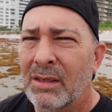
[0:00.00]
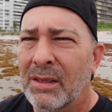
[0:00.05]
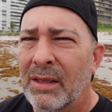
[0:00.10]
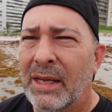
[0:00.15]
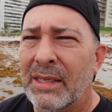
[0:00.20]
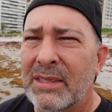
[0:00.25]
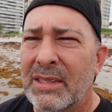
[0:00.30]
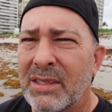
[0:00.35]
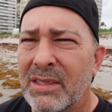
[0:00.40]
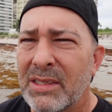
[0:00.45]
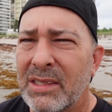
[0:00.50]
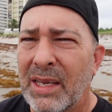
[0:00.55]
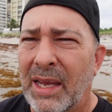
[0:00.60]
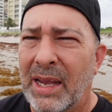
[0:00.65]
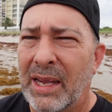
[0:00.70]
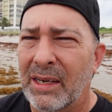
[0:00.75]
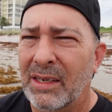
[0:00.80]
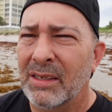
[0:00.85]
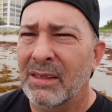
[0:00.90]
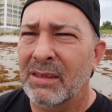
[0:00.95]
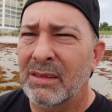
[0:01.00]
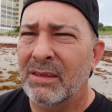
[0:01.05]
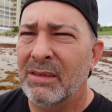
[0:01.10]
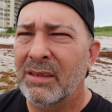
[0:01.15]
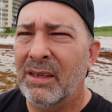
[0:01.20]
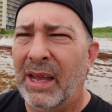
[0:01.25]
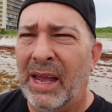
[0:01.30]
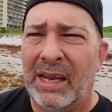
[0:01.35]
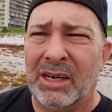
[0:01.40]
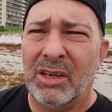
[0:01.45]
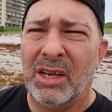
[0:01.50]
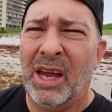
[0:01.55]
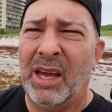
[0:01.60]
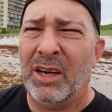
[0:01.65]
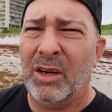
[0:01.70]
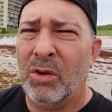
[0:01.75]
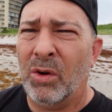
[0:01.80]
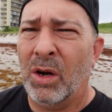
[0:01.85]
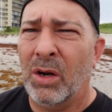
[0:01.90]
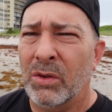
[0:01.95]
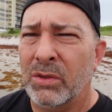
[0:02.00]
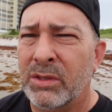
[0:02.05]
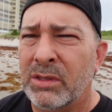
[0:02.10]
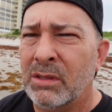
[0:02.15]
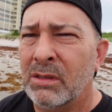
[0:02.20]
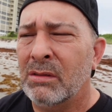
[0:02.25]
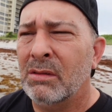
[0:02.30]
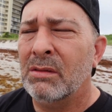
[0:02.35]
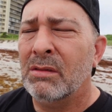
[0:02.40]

That's insane and kind of gross.